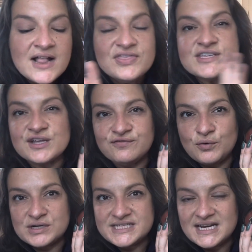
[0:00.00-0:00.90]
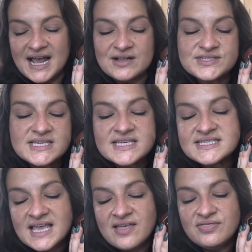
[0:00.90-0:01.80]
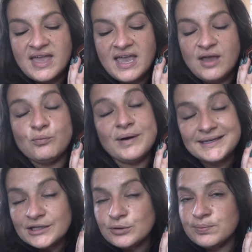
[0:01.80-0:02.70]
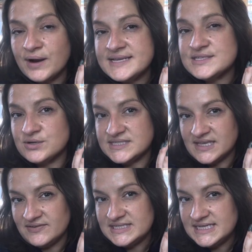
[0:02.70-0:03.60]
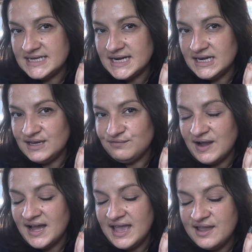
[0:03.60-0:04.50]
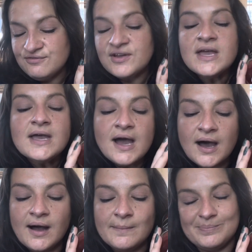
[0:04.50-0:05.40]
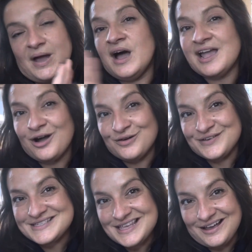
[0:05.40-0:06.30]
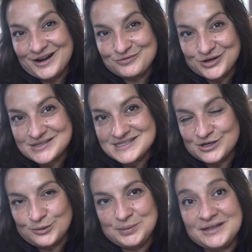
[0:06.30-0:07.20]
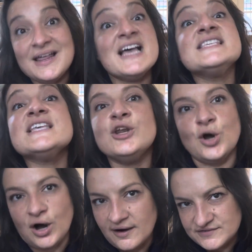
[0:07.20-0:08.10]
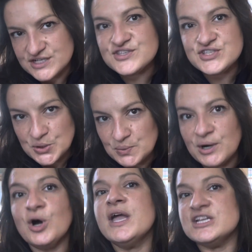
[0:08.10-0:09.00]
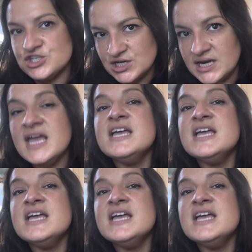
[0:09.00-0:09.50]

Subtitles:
These are 14 ounces and they regular price are $17.95. I obviously got it for considerably less, and often Stonewall Kitchen